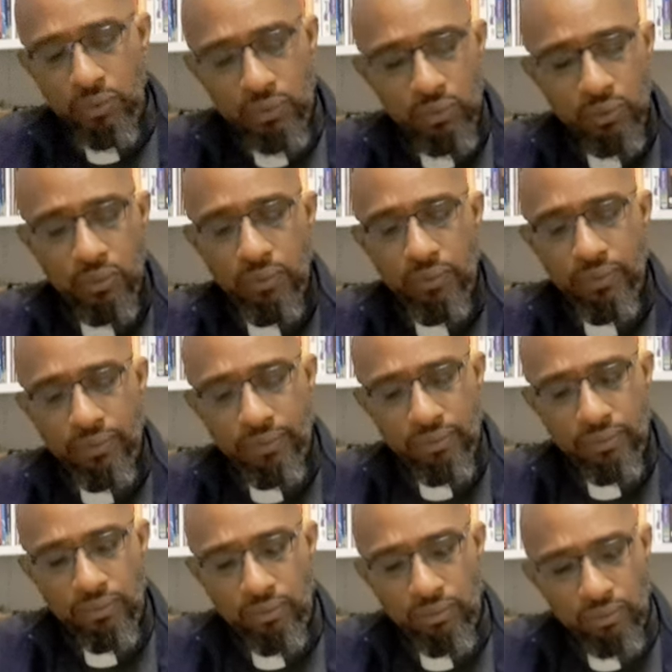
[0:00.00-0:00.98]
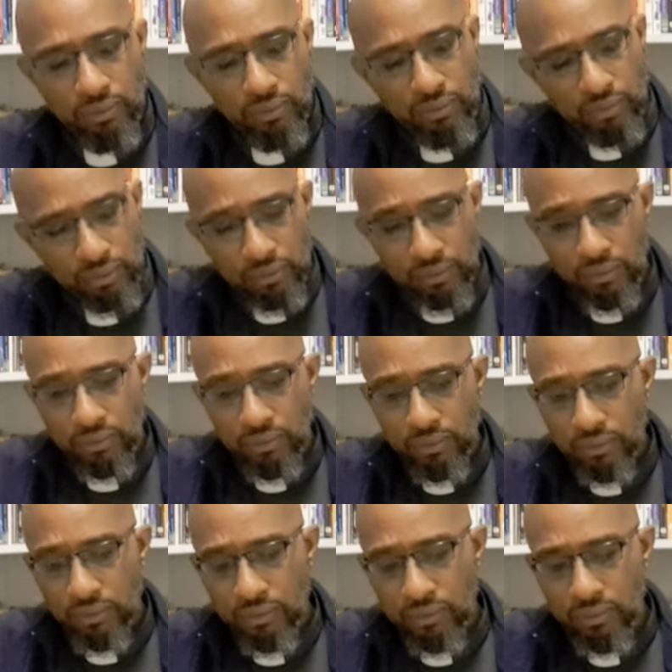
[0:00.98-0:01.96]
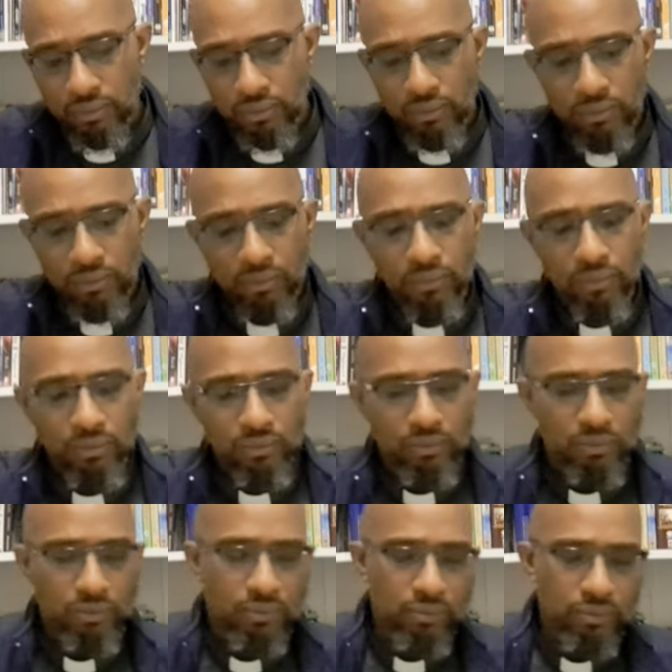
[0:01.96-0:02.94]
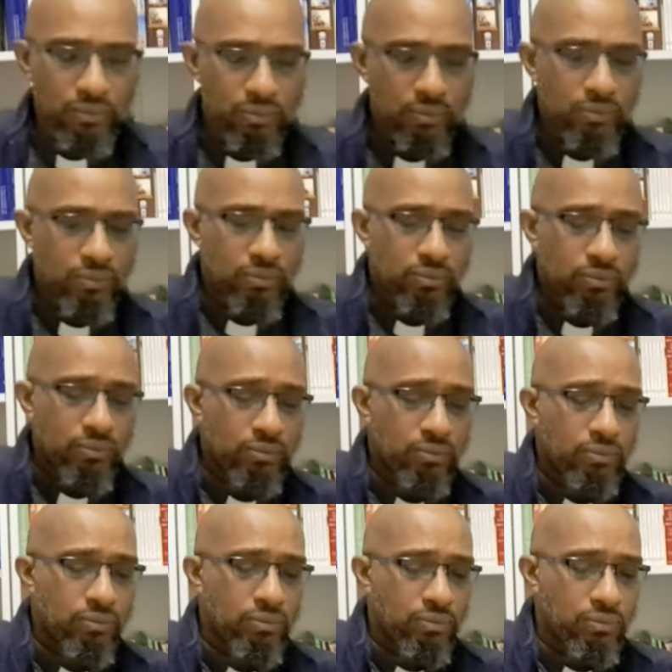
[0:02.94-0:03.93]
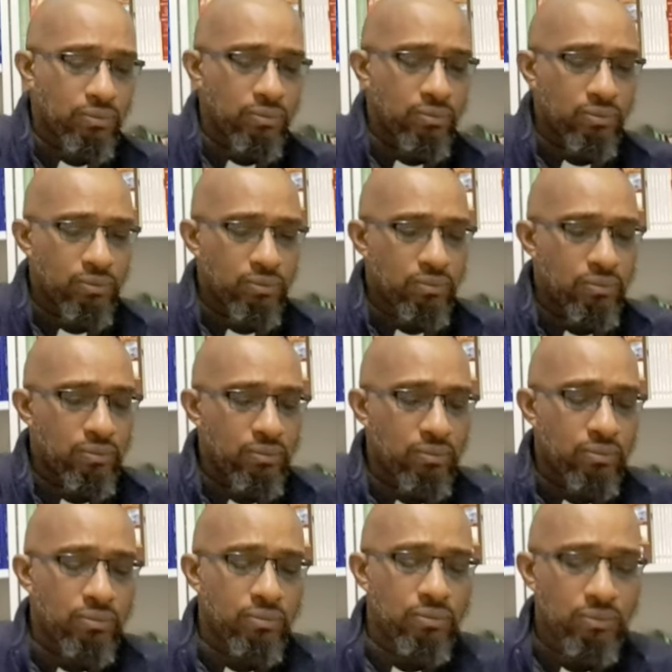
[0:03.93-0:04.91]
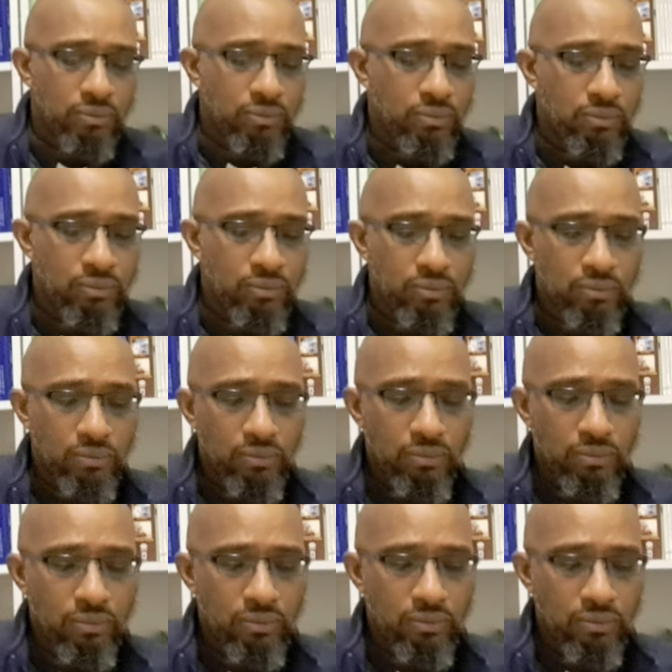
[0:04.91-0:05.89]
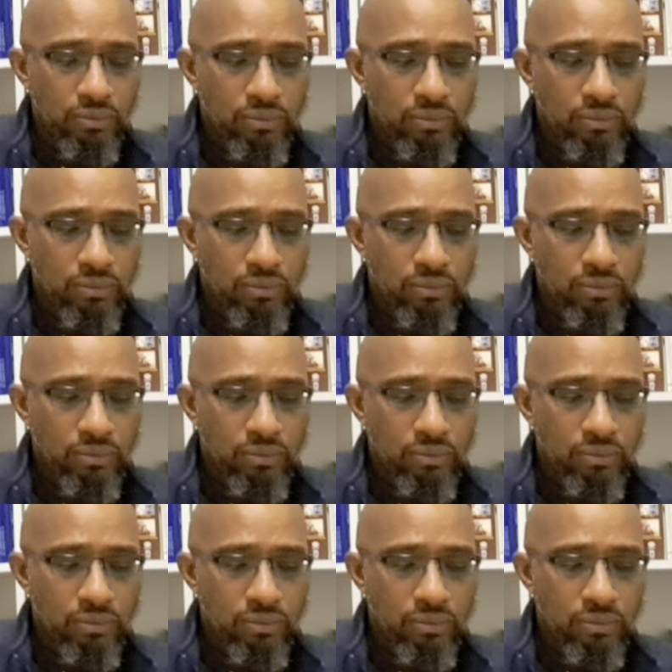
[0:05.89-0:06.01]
No one is speaking in this clip.